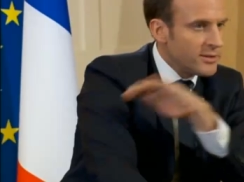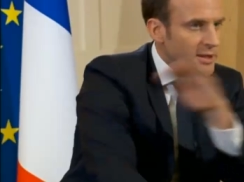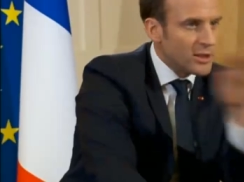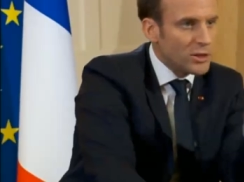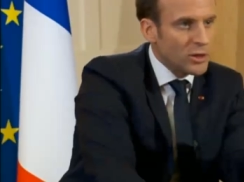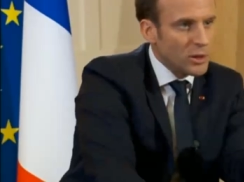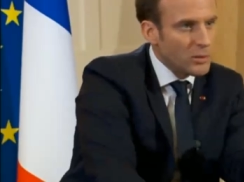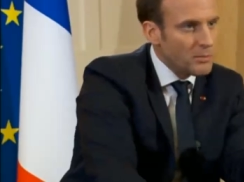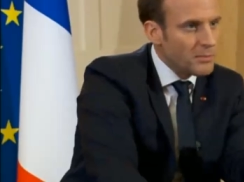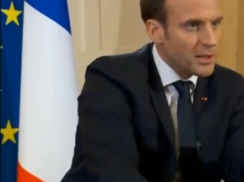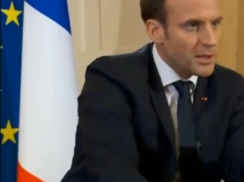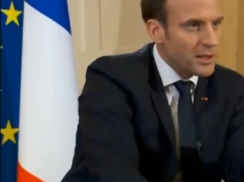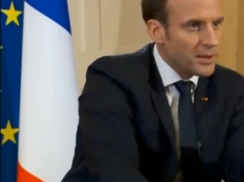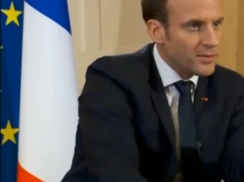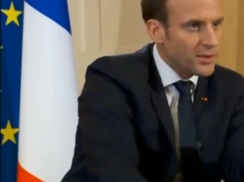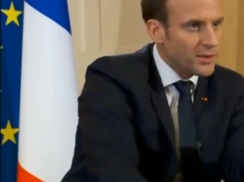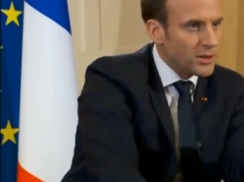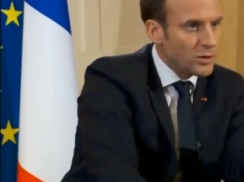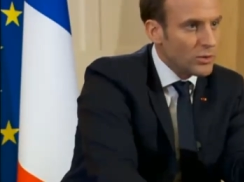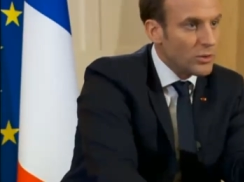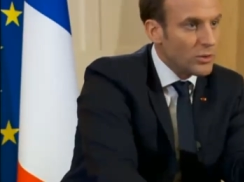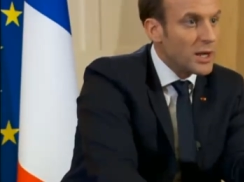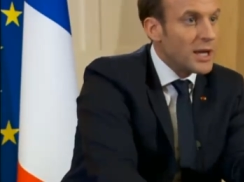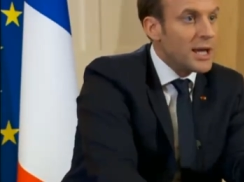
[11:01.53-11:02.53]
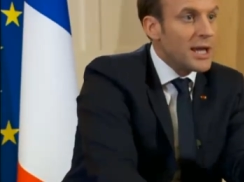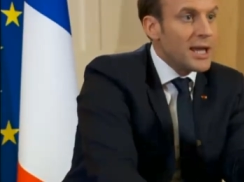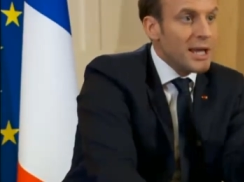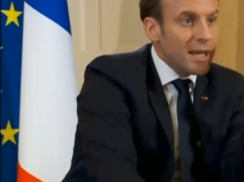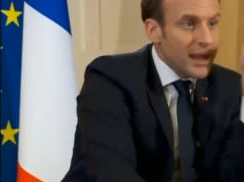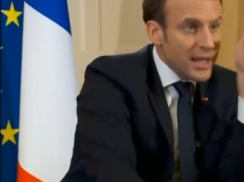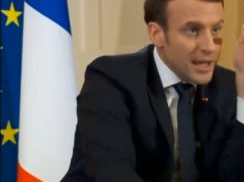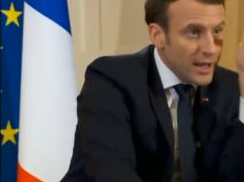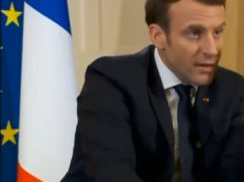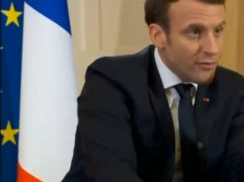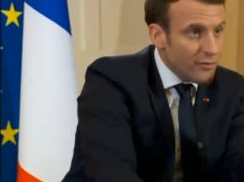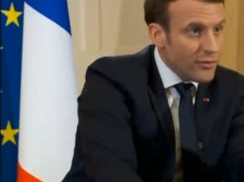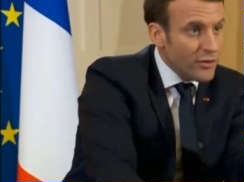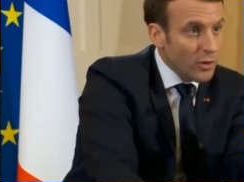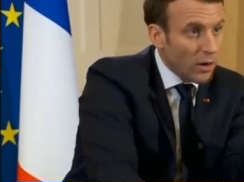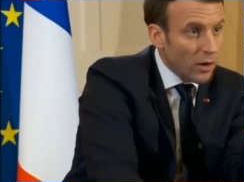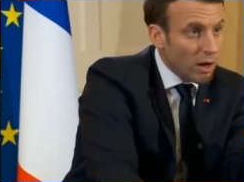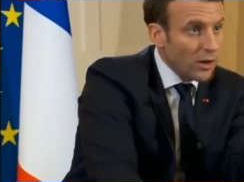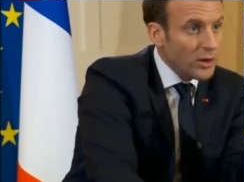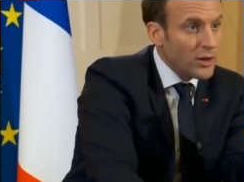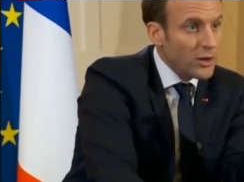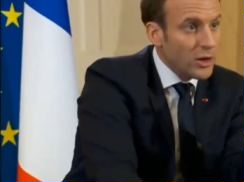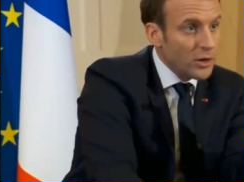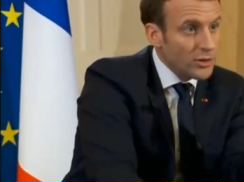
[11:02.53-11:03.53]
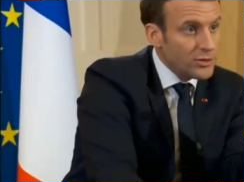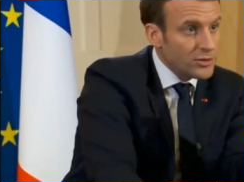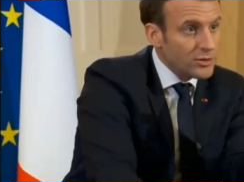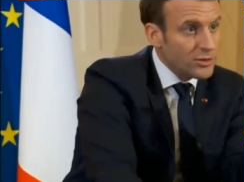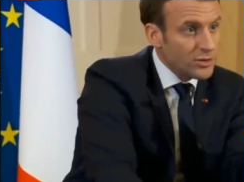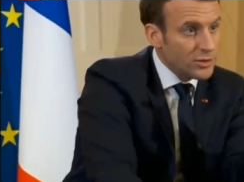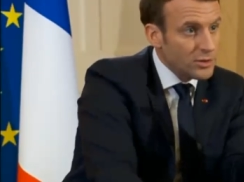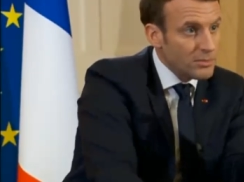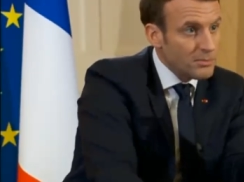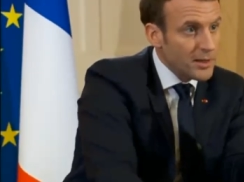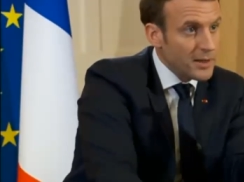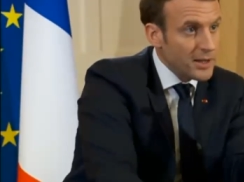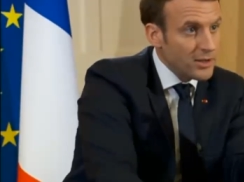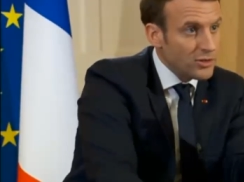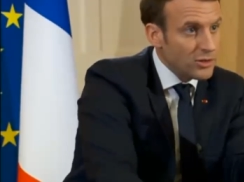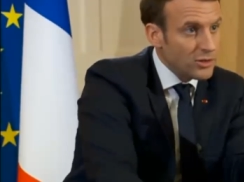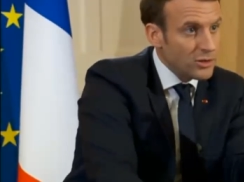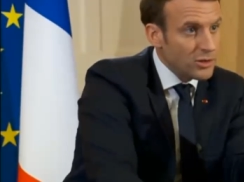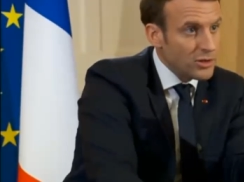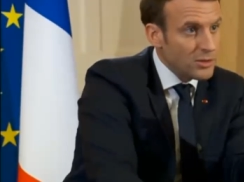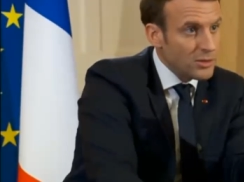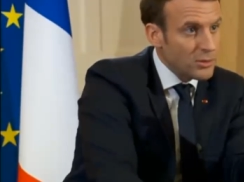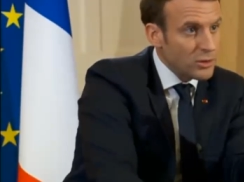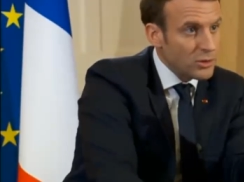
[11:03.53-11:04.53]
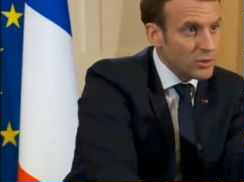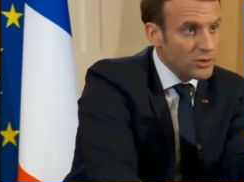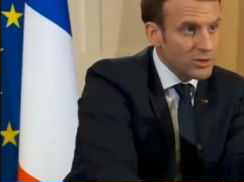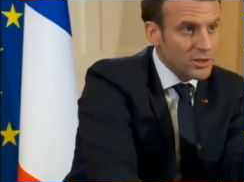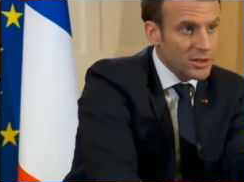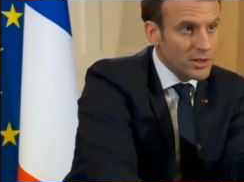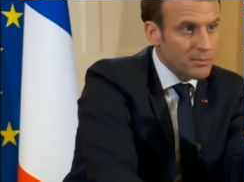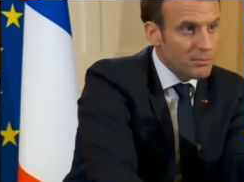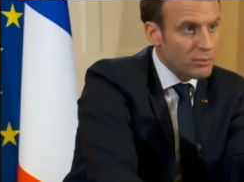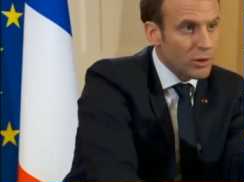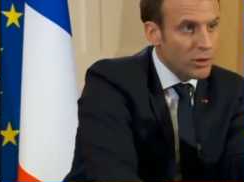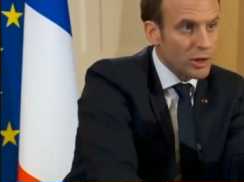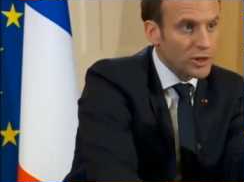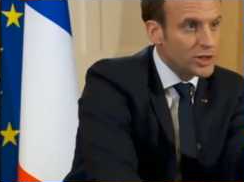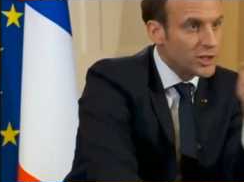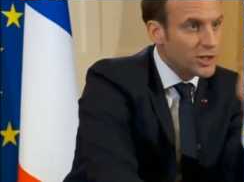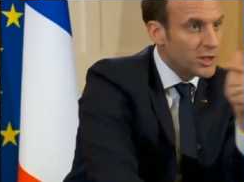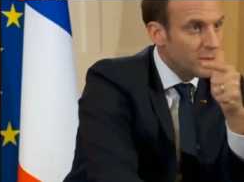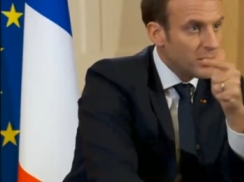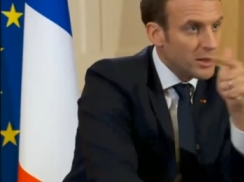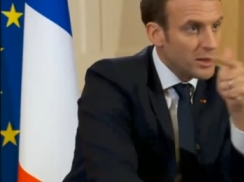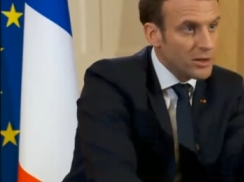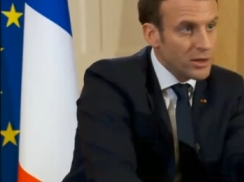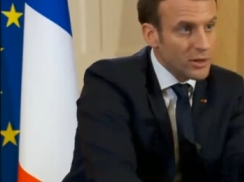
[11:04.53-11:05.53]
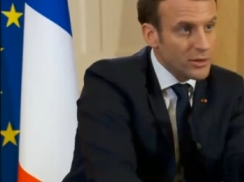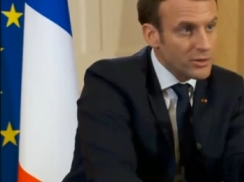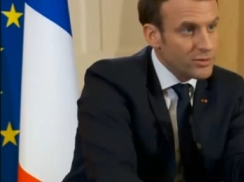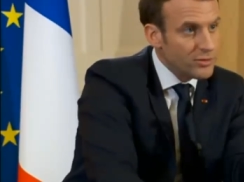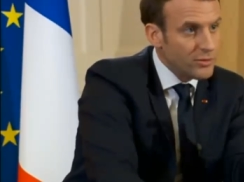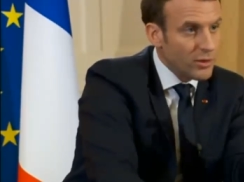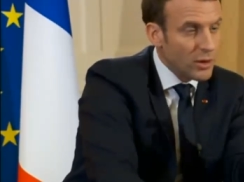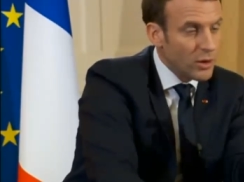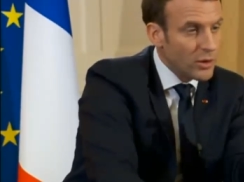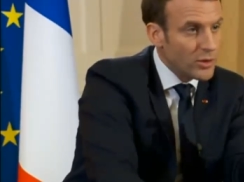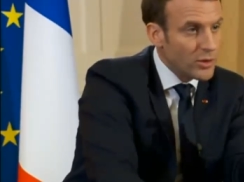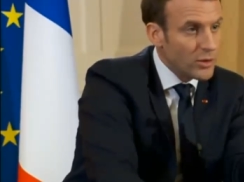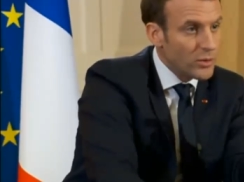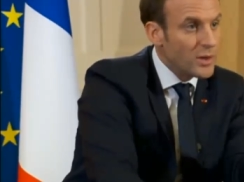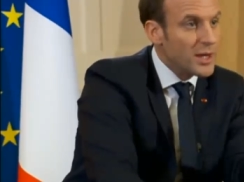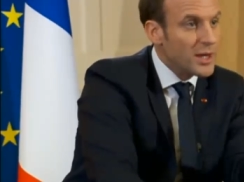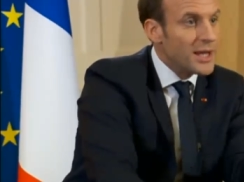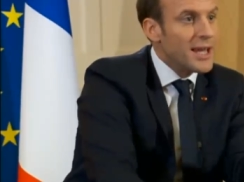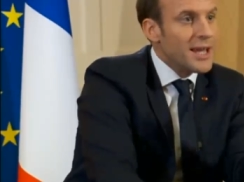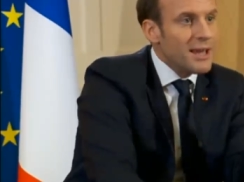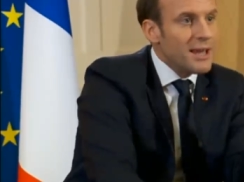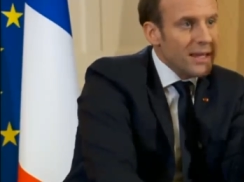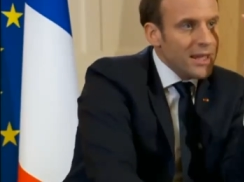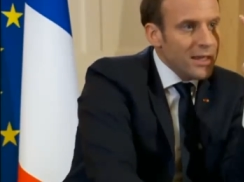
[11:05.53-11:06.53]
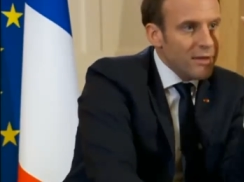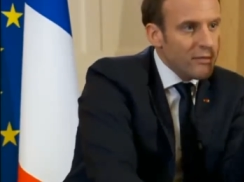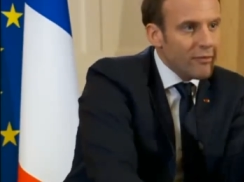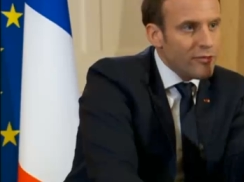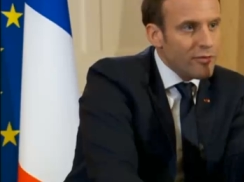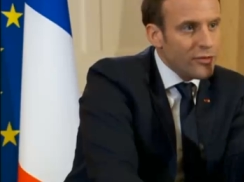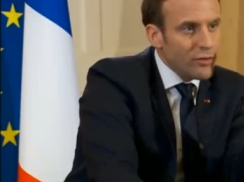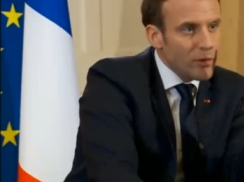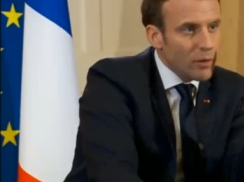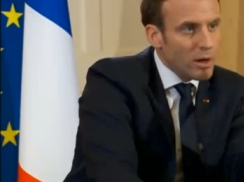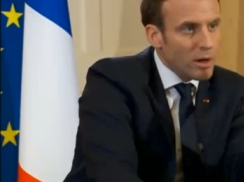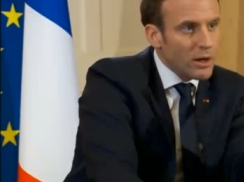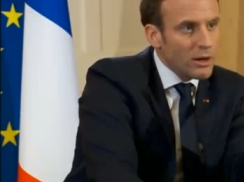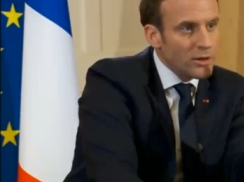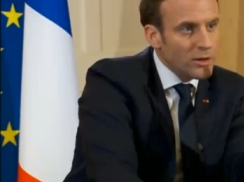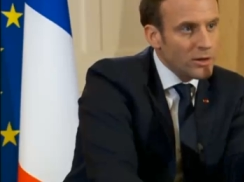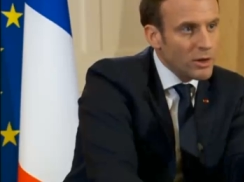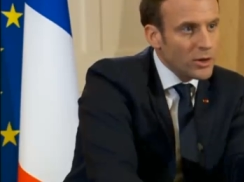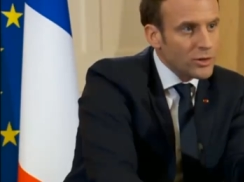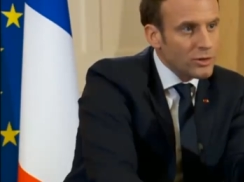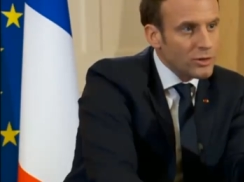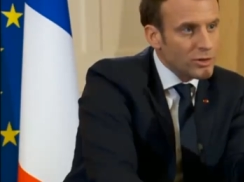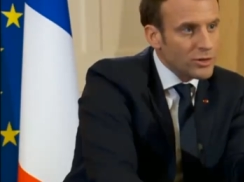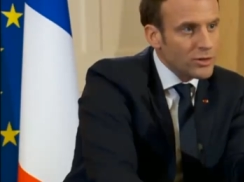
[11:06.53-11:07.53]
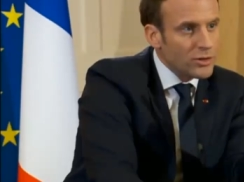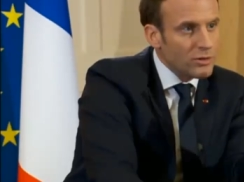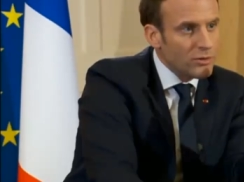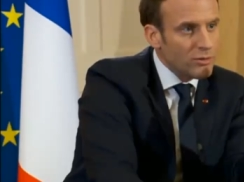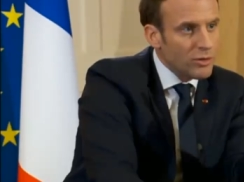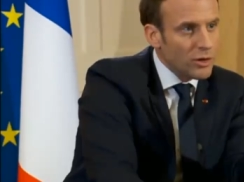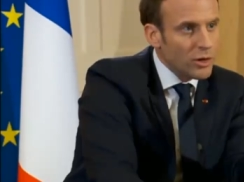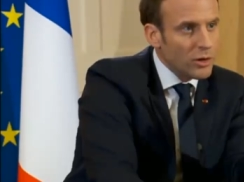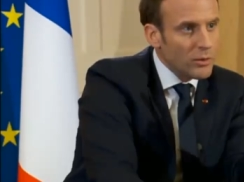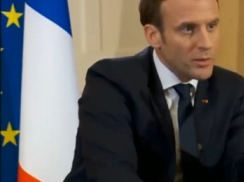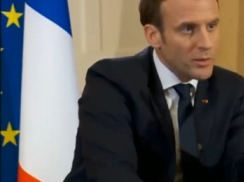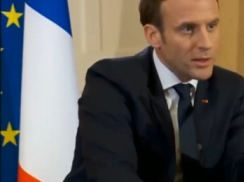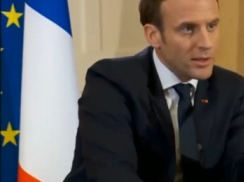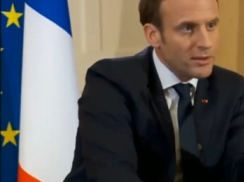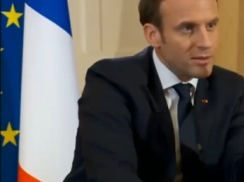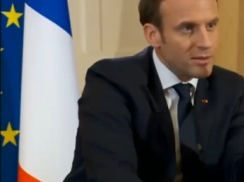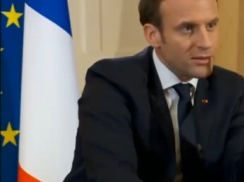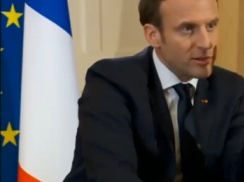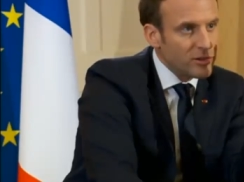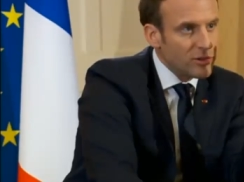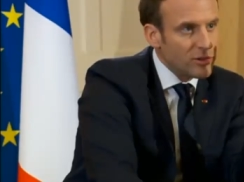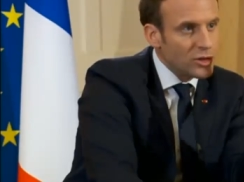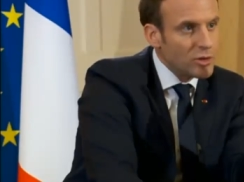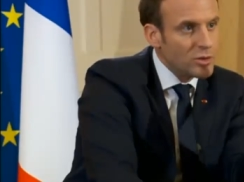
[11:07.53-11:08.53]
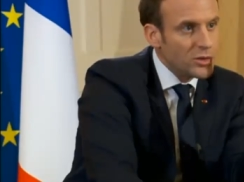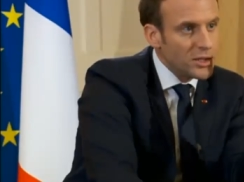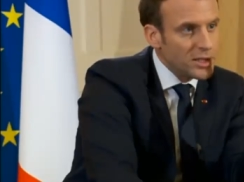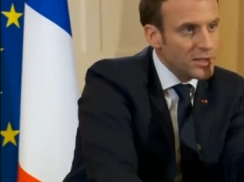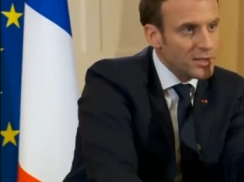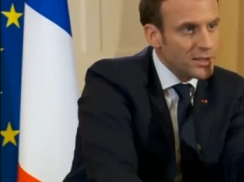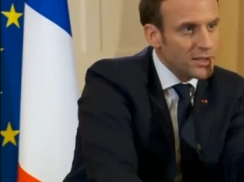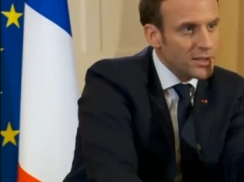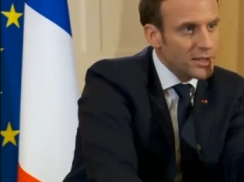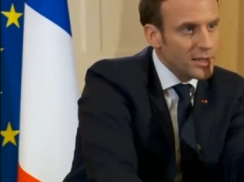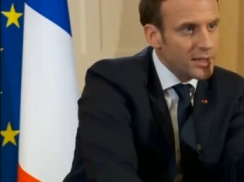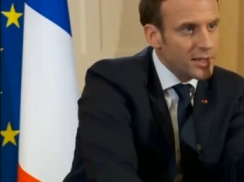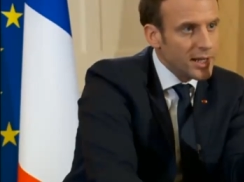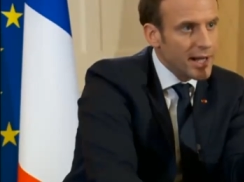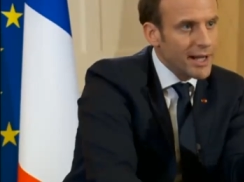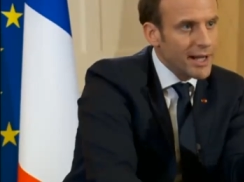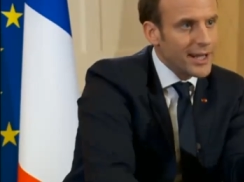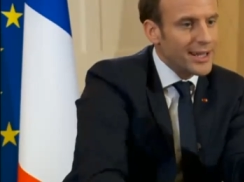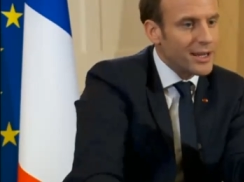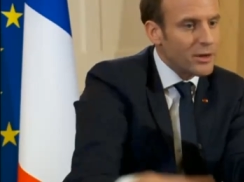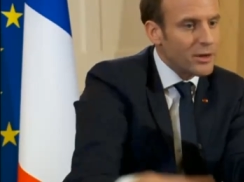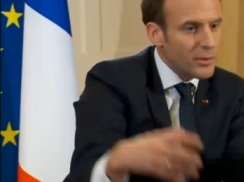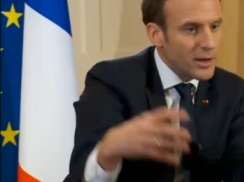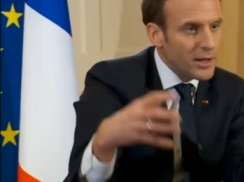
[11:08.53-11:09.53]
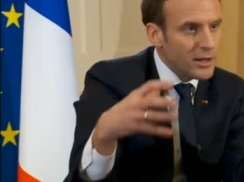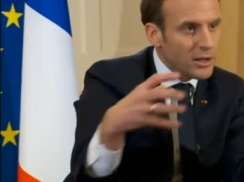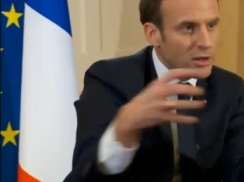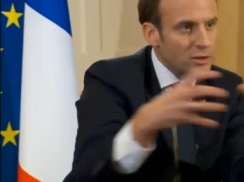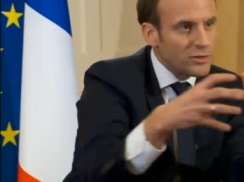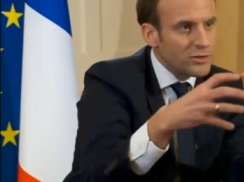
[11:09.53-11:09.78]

they don't believe in you. If you are not based on a democratic approach, they will not follow you. If you are not following this unity, i.e., creating